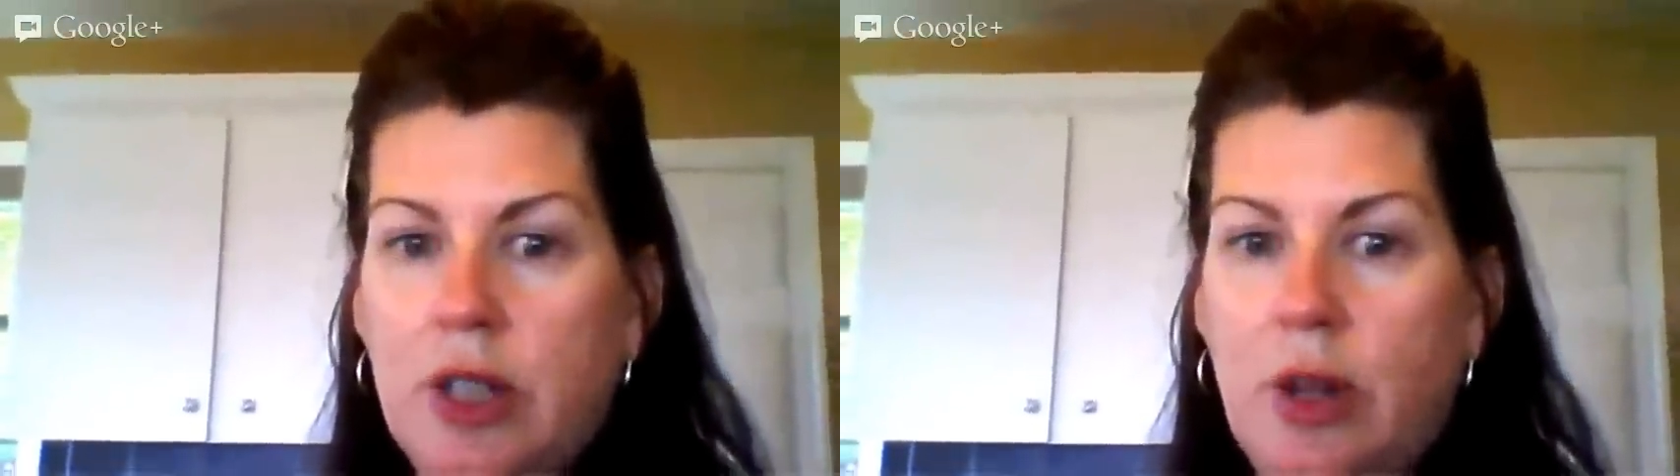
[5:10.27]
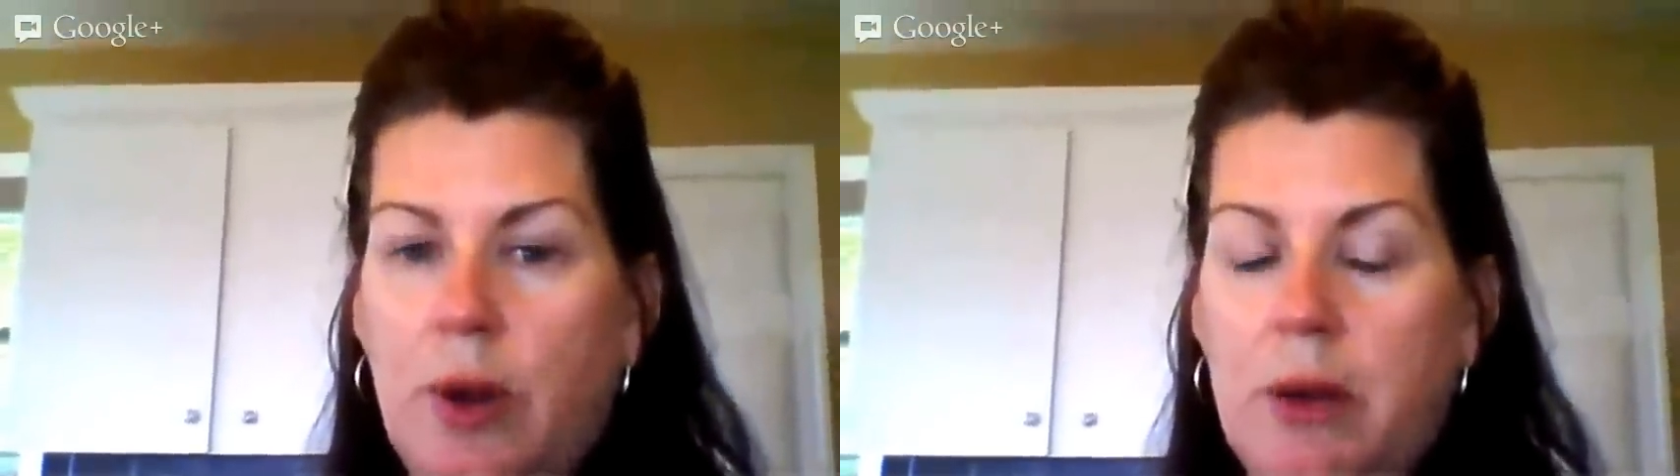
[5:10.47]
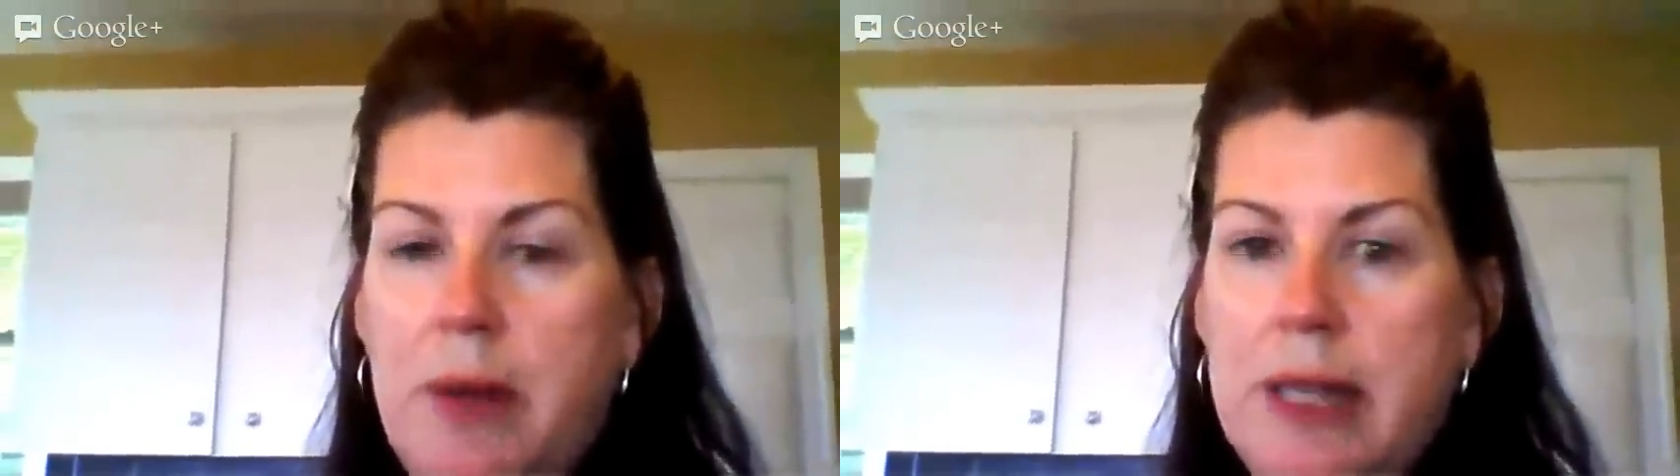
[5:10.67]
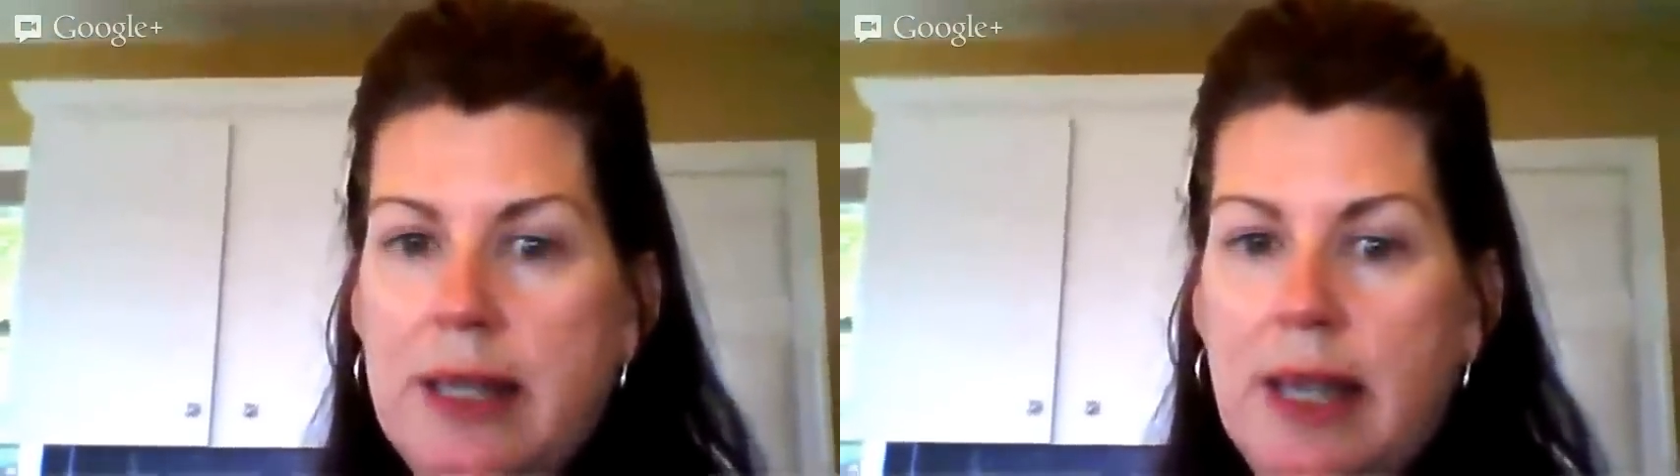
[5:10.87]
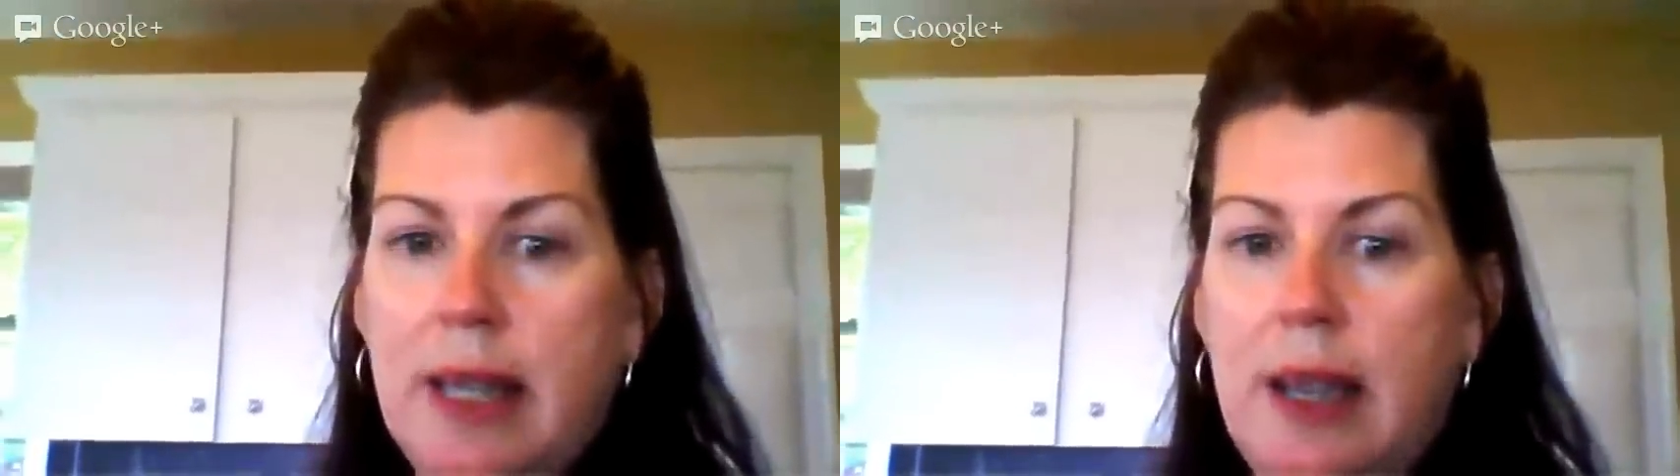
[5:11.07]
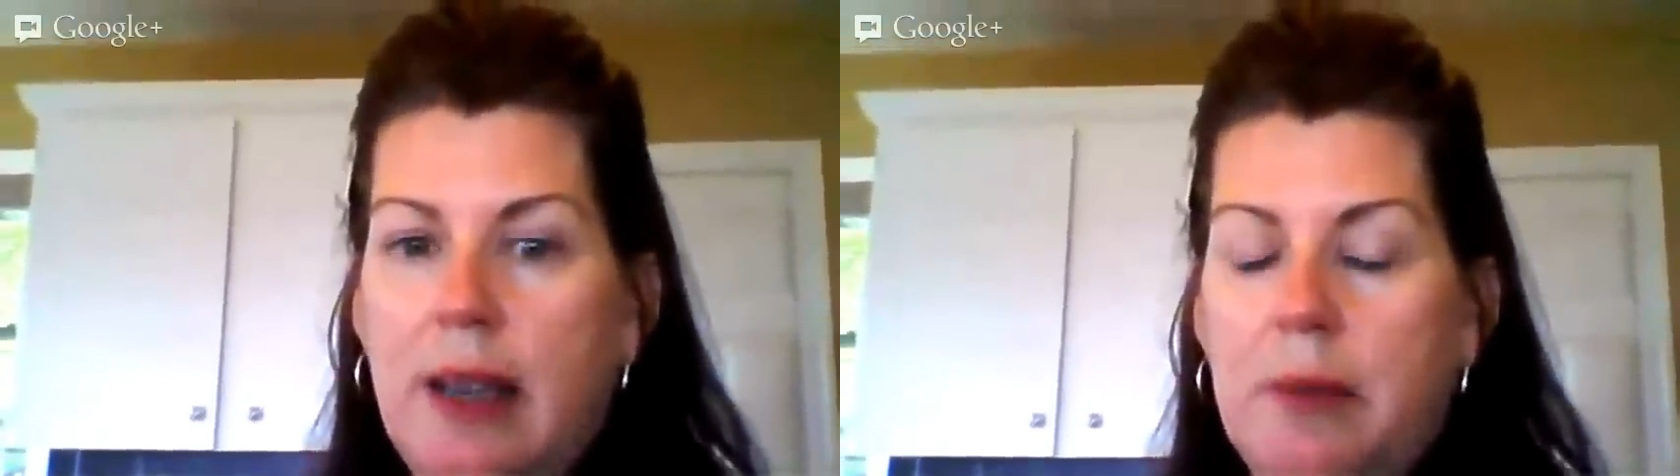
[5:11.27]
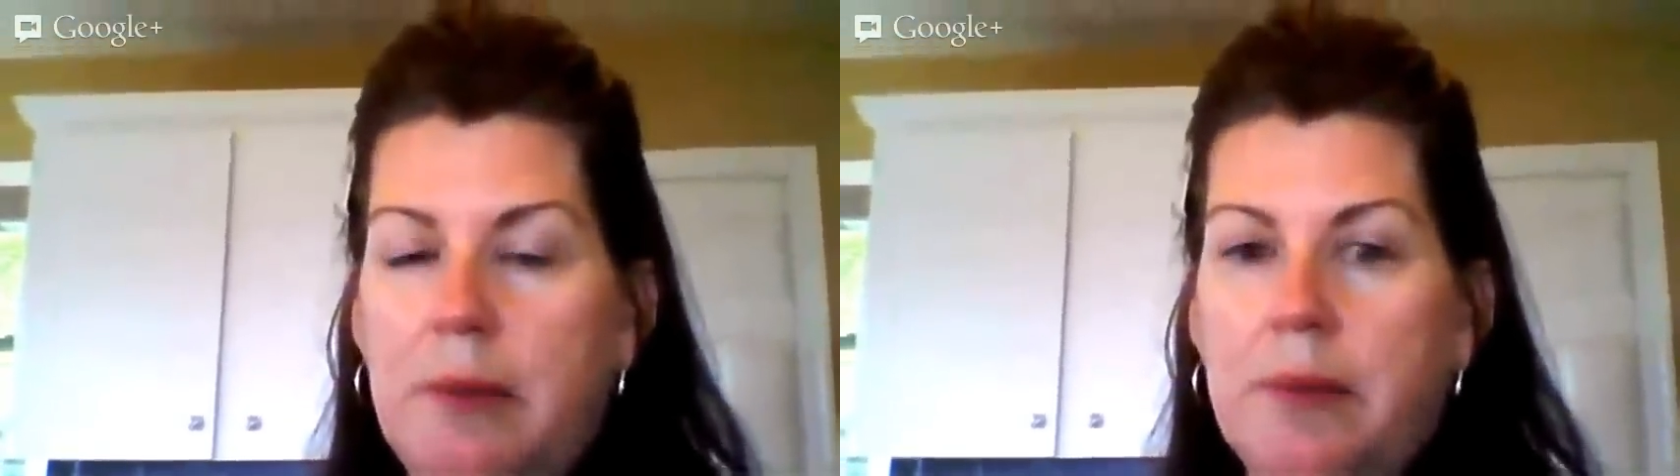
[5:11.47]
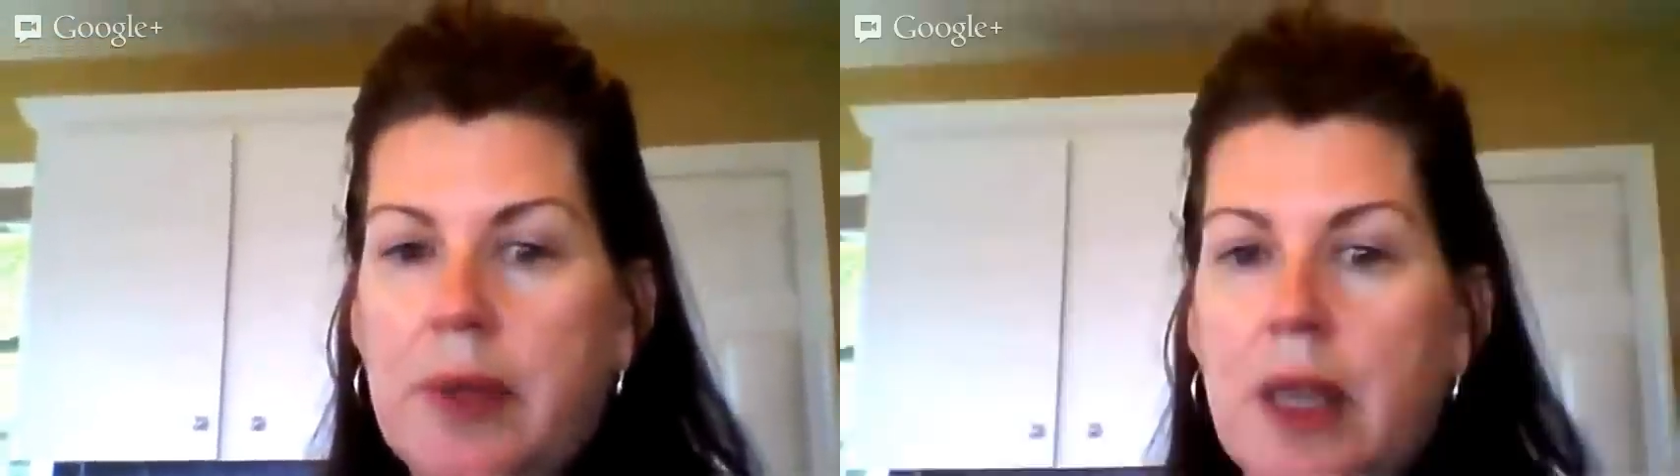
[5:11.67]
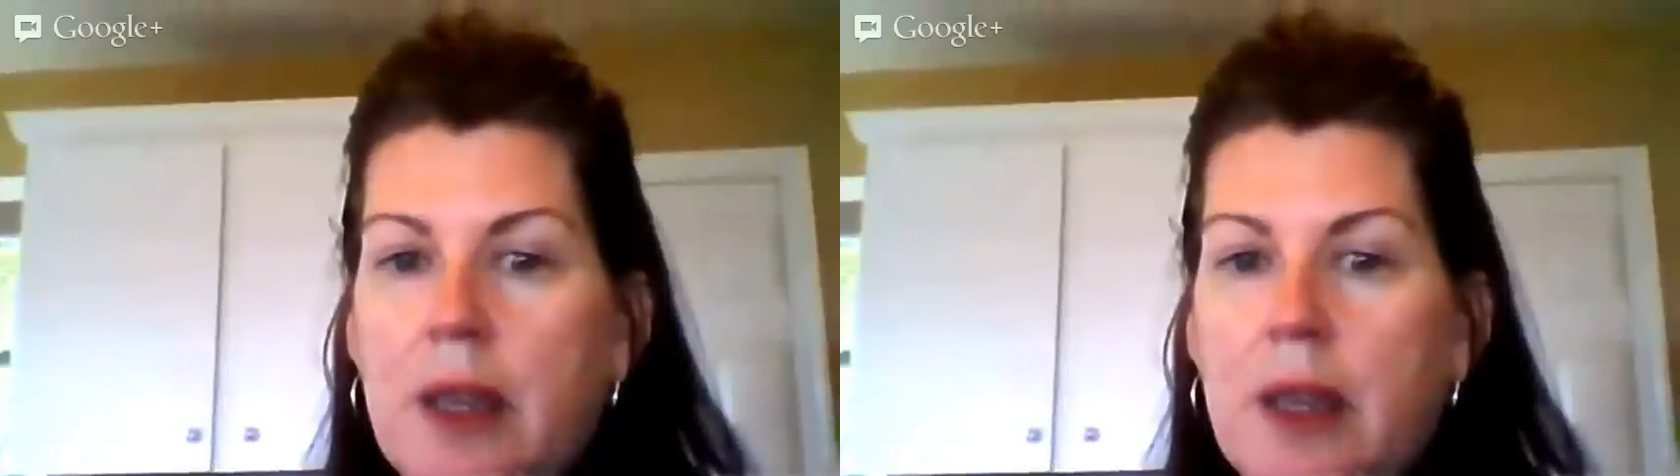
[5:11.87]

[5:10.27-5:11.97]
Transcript: know an amazing um,